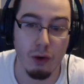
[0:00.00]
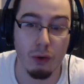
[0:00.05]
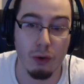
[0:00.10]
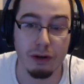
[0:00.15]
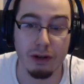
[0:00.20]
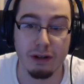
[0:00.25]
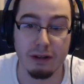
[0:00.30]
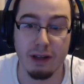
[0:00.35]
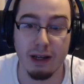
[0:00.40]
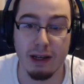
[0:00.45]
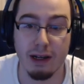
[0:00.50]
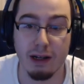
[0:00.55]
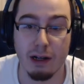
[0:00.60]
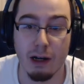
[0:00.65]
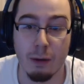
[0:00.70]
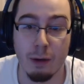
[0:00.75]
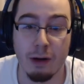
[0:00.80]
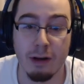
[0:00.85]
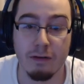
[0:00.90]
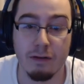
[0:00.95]
or a dislike and
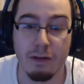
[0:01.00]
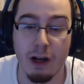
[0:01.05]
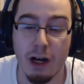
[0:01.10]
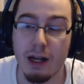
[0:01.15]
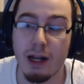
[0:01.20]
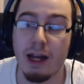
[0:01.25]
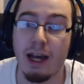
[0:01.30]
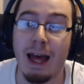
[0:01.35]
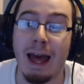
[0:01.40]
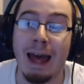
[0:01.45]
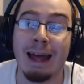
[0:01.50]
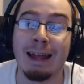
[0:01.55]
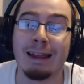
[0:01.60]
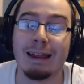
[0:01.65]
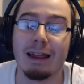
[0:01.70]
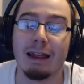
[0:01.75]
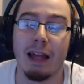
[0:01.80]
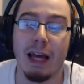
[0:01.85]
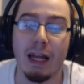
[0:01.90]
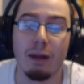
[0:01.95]
comment if not,
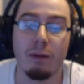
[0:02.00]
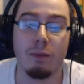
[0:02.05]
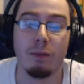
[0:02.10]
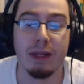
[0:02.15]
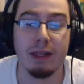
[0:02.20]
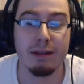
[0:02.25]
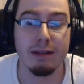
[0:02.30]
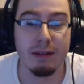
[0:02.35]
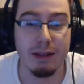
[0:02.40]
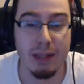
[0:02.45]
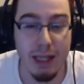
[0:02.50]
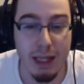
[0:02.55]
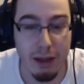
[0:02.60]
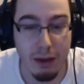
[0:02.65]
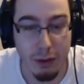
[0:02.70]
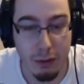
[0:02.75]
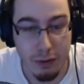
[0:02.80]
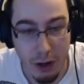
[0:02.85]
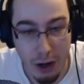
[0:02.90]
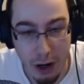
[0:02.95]
and let me see
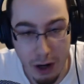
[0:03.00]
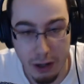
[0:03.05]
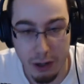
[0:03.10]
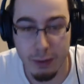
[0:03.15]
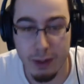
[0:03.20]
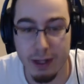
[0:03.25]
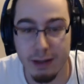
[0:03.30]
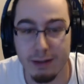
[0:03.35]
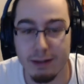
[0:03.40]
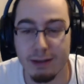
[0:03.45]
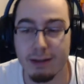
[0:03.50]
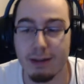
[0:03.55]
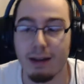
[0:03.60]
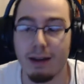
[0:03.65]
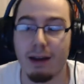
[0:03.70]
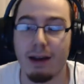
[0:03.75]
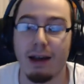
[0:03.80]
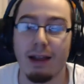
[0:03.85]
those arguments,